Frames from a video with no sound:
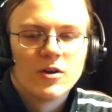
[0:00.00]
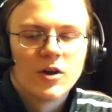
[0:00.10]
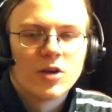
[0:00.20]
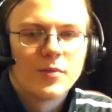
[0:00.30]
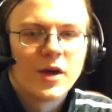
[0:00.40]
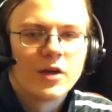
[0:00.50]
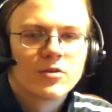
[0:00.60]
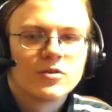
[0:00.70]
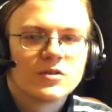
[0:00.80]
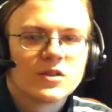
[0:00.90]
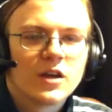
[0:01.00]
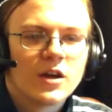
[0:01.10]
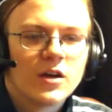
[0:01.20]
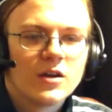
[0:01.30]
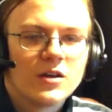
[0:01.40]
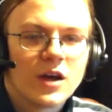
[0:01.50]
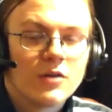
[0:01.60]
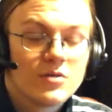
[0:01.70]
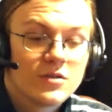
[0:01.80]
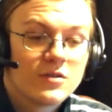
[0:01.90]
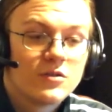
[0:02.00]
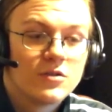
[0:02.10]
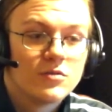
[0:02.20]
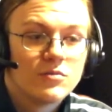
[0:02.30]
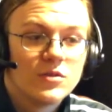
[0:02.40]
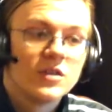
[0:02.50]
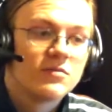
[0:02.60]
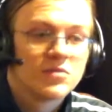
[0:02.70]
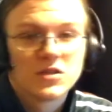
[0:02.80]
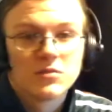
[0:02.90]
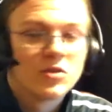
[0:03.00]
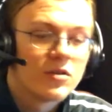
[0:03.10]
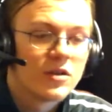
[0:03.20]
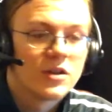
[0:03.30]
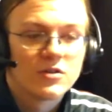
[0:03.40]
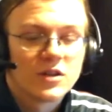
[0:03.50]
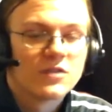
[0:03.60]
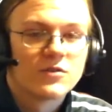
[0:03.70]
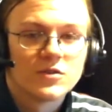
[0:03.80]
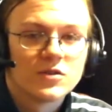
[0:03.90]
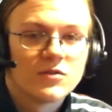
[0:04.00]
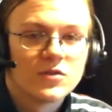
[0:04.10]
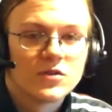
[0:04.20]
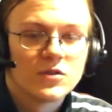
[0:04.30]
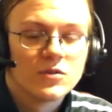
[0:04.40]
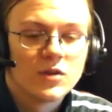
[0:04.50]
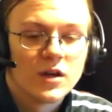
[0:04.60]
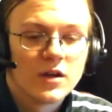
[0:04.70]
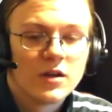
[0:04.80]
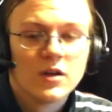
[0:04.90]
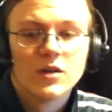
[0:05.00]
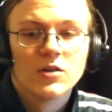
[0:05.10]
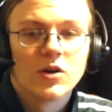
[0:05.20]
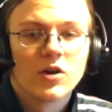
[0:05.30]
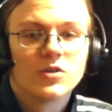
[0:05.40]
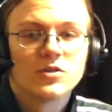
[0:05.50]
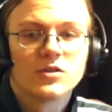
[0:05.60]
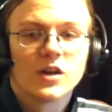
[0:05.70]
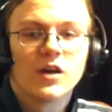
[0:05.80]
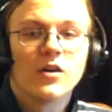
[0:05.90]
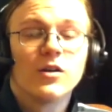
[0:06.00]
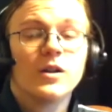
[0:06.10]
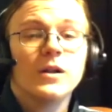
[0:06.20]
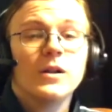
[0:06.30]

on a micro scale, and I would assume it similarly transfers over to a larger scale.